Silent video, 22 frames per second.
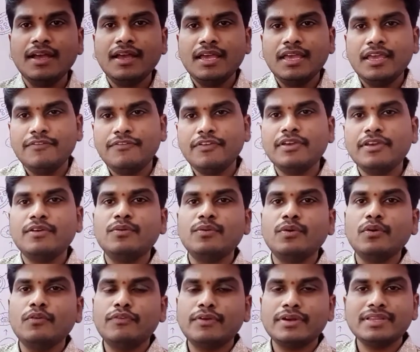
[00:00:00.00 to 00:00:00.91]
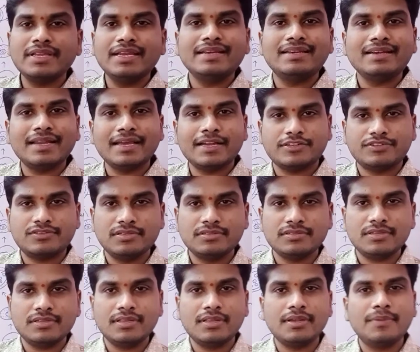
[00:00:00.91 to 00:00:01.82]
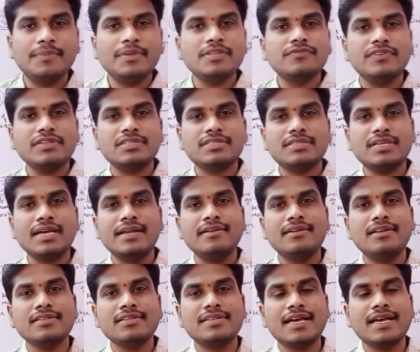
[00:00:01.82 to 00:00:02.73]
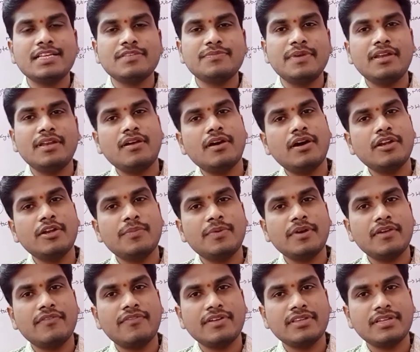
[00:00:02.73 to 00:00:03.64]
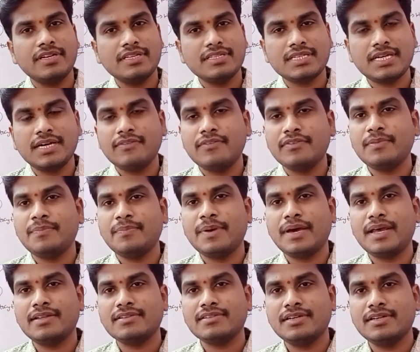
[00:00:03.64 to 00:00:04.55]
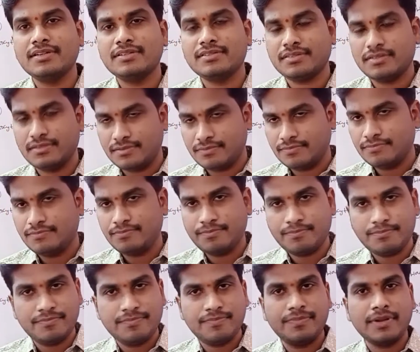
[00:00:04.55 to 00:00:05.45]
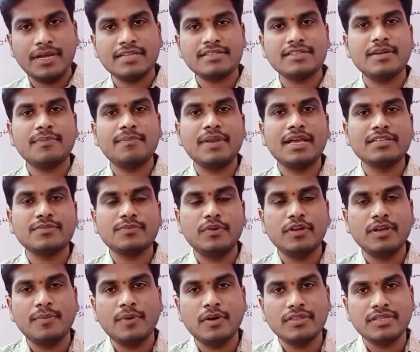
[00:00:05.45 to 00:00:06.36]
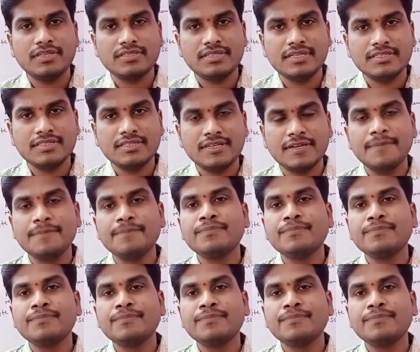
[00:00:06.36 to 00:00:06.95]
If we go for the introductions, that means which scientist has been contributed for the discovery of the parasites, parasite Plasmodium, all these things here.